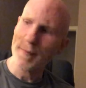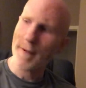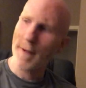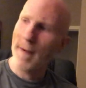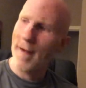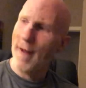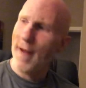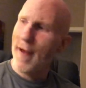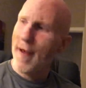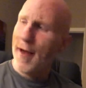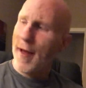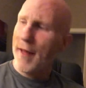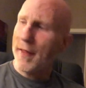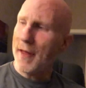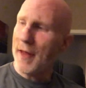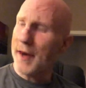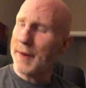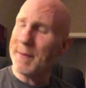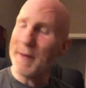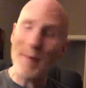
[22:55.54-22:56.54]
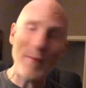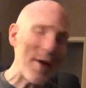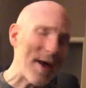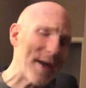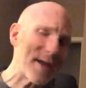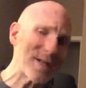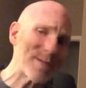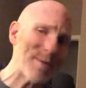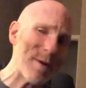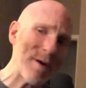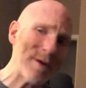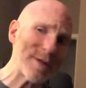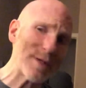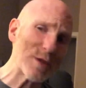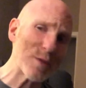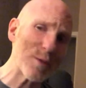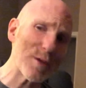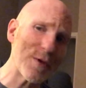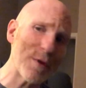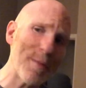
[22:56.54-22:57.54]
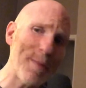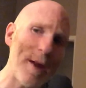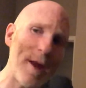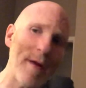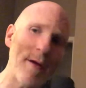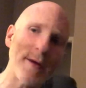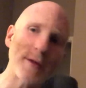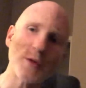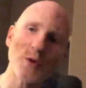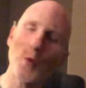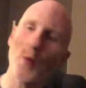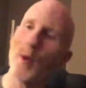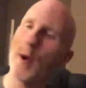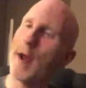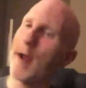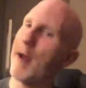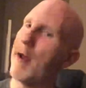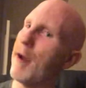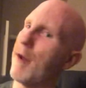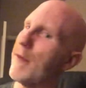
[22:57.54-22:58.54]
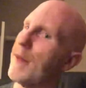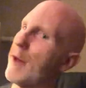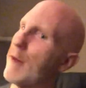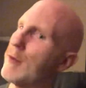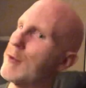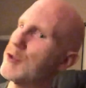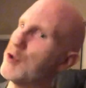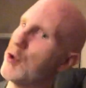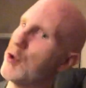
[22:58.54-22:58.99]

A lot of people had experiences with their parents where they were